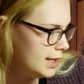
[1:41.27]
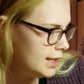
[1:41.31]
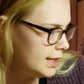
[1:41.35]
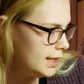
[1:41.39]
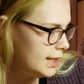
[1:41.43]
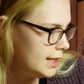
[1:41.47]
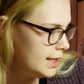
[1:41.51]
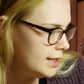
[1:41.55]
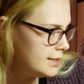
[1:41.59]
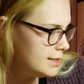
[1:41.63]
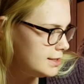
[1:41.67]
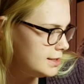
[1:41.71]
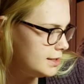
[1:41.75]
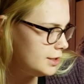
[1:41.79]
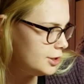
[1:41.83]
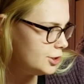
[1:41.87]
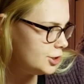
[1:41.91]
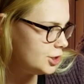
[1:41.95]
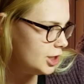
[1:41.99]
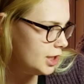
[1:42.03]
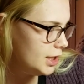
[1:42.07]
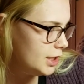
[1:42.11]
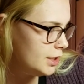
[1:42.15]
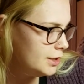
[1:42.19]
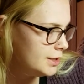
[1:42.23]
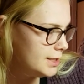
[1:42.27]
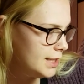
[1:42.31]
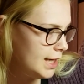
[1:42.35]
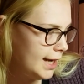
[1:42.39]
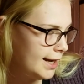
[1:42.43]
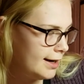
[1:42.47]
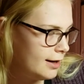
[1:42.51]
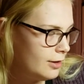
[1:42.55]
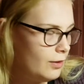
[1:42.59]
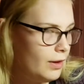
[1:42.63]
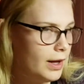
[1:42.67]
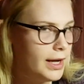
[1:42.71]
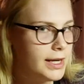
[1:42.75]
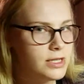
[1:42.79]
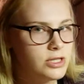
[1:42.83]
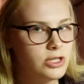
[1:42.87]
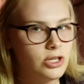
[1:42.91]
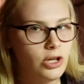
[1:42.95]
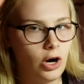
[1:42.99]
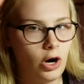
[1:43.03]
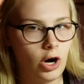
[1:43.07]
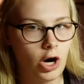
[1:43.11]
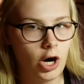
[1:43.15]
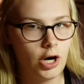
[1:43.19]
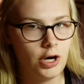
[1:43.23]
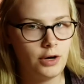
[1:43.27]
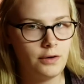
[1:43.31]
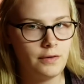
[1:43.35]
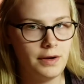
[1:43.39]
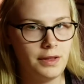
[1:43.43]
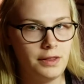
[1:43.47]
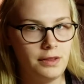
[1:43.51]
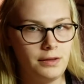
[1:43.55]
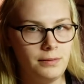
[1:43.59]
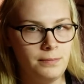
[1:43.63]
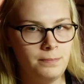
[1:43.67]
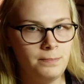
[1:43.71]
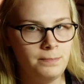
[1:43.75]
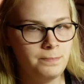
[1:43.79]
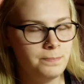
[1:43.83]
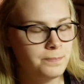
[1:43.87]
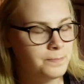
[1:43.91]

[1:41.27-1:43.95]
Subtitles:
ECG to analyze the heart rhythm,